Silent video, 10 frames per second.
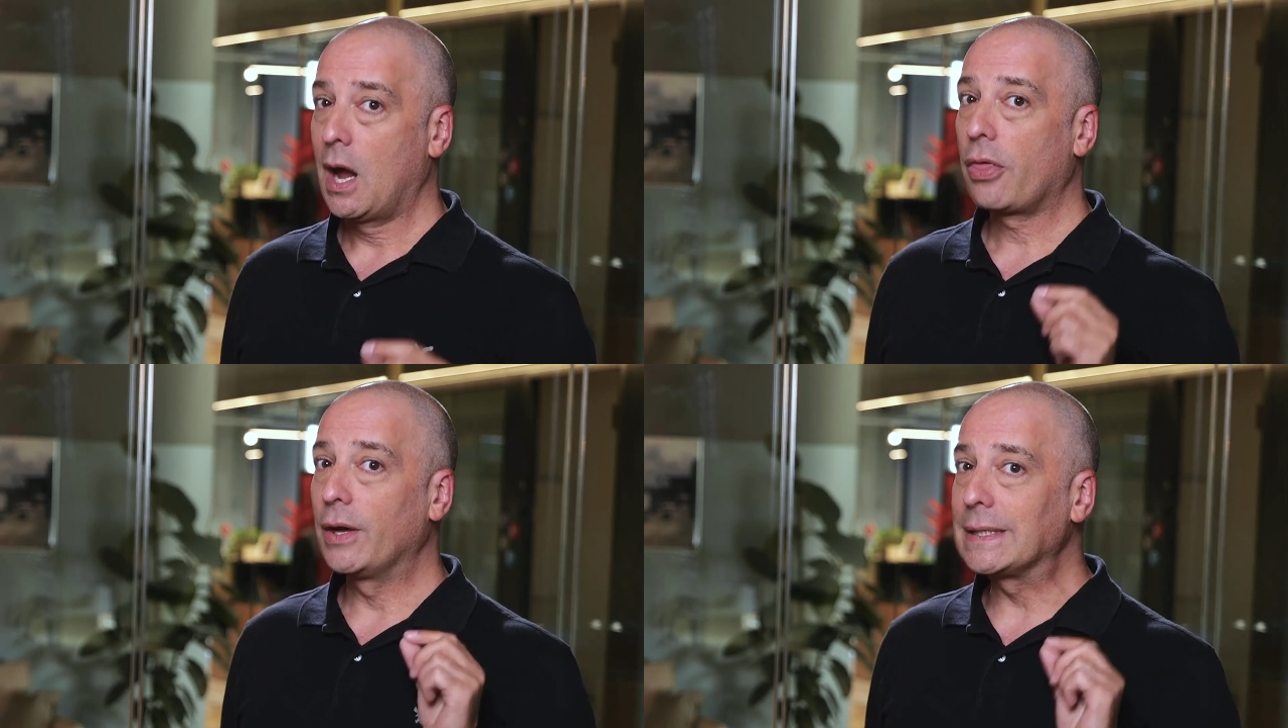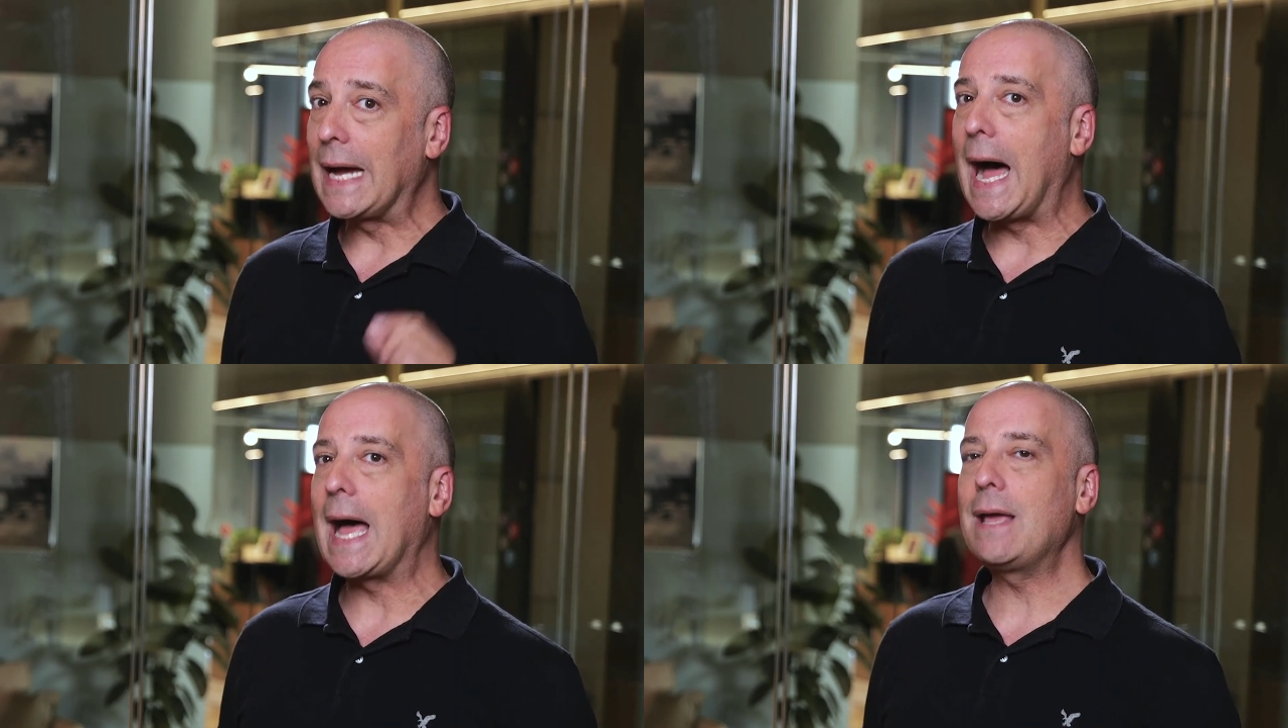the
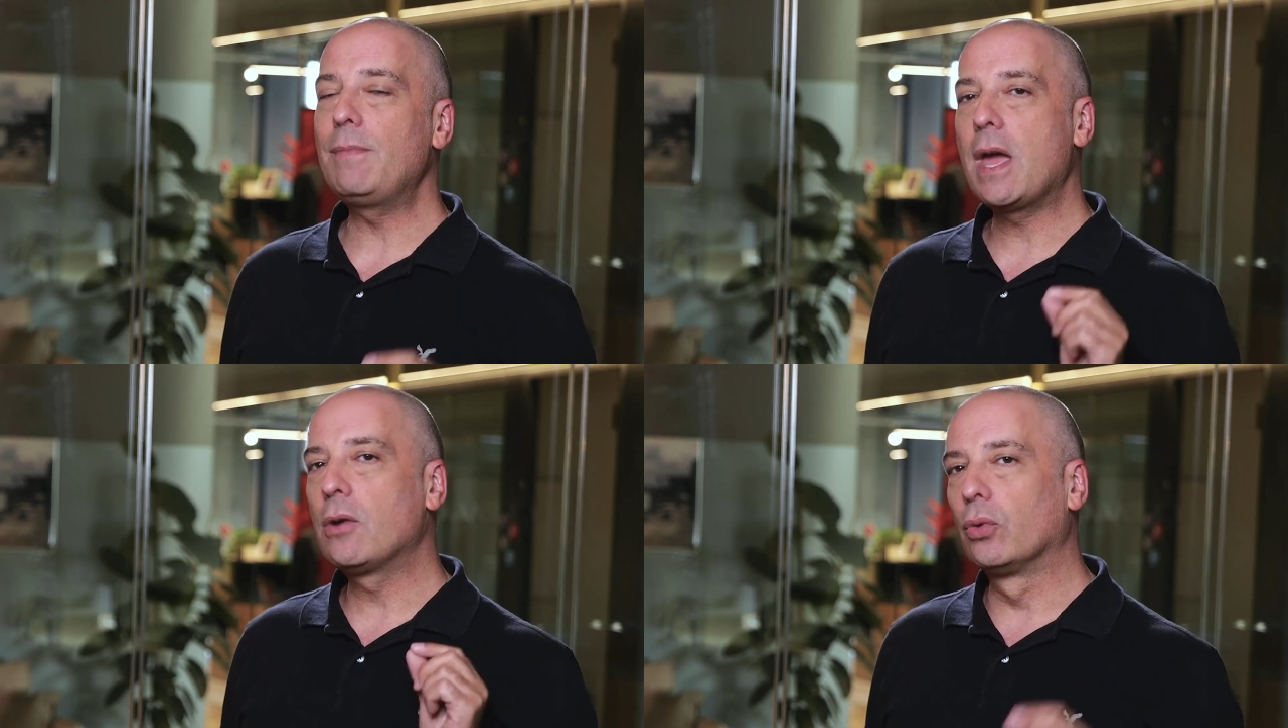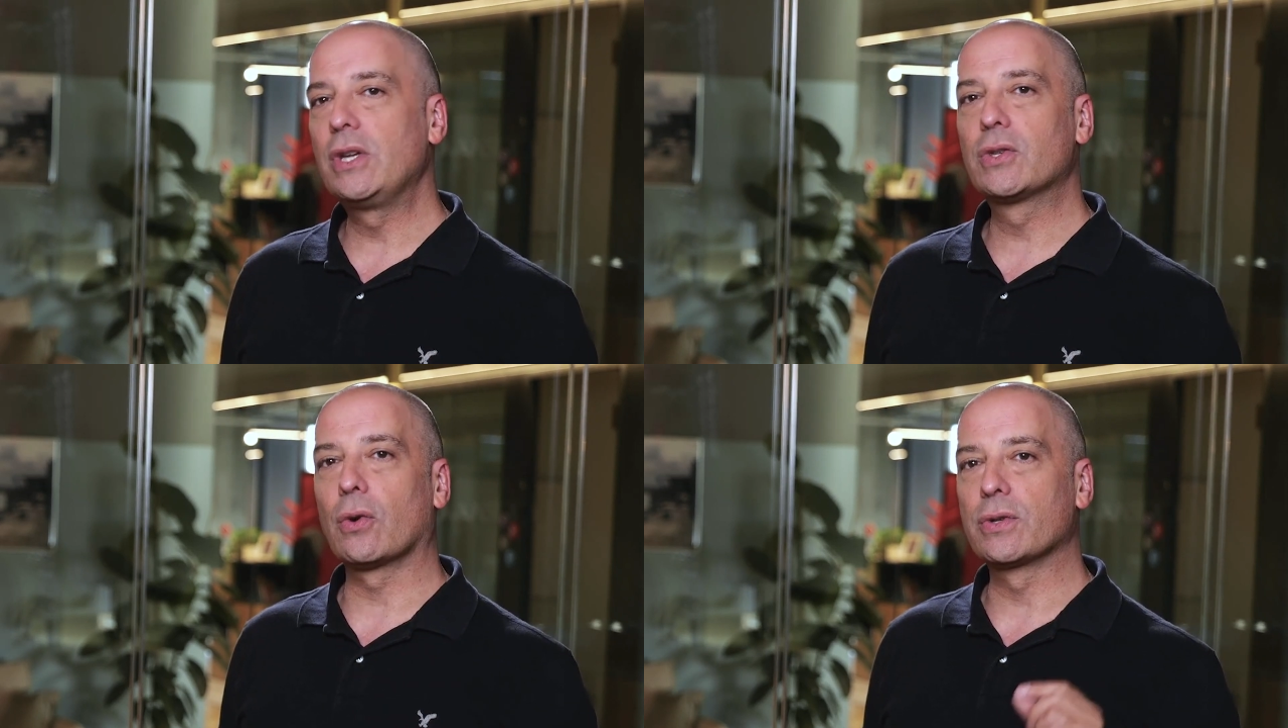time and
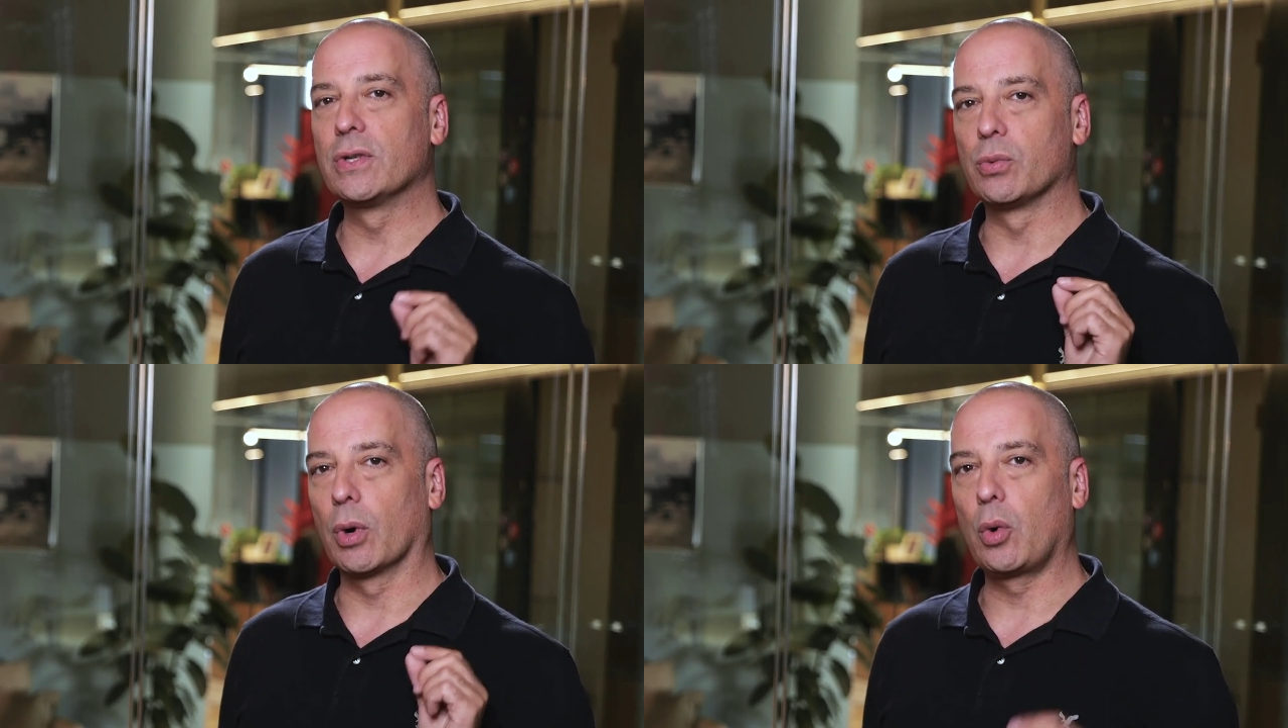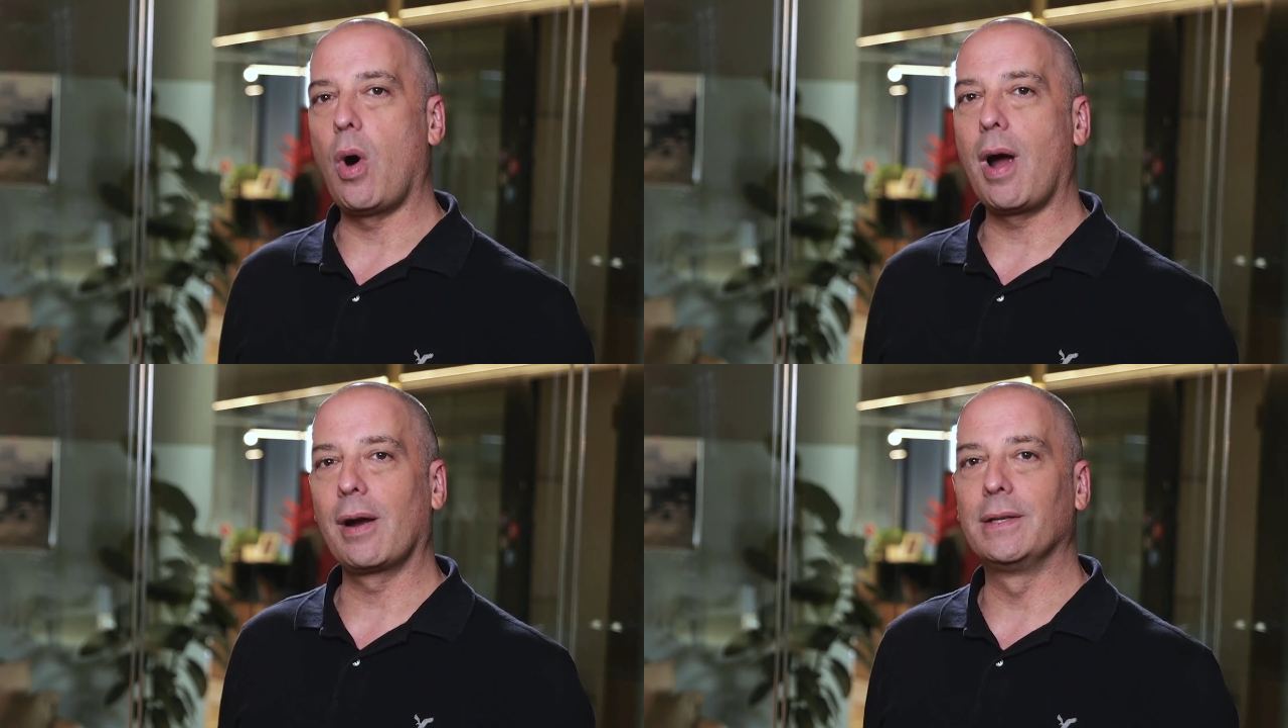resources
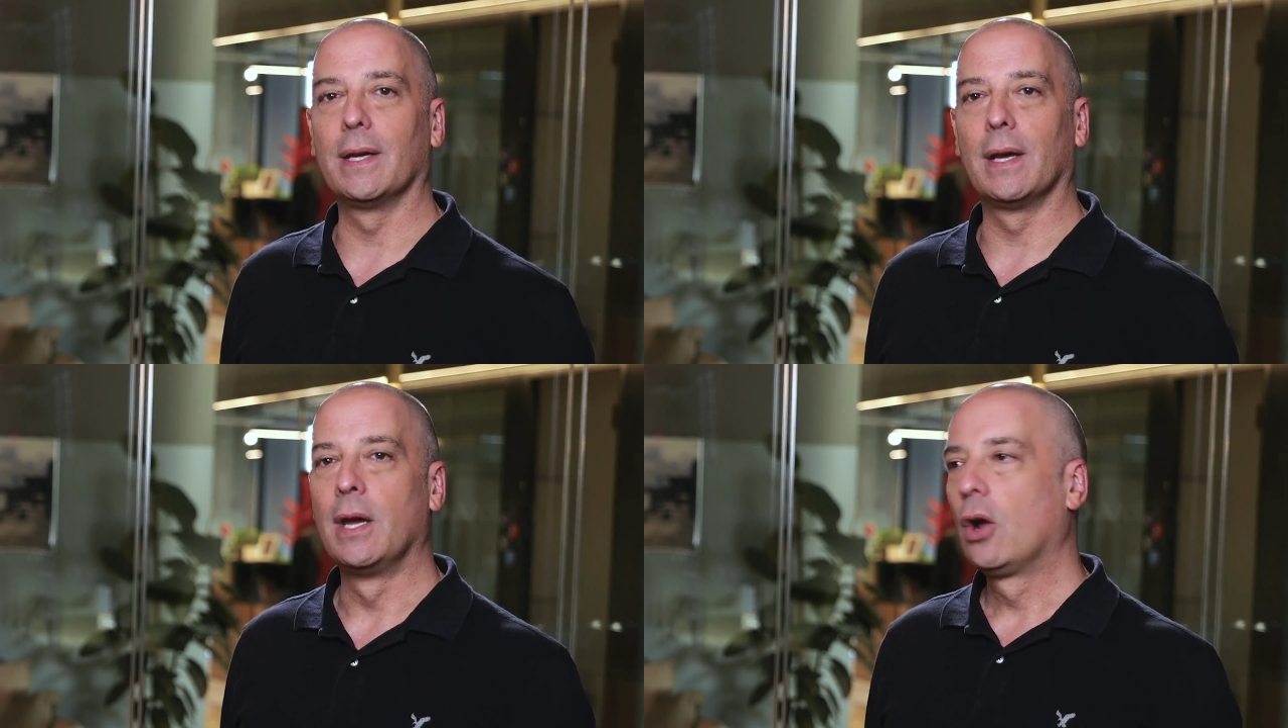required to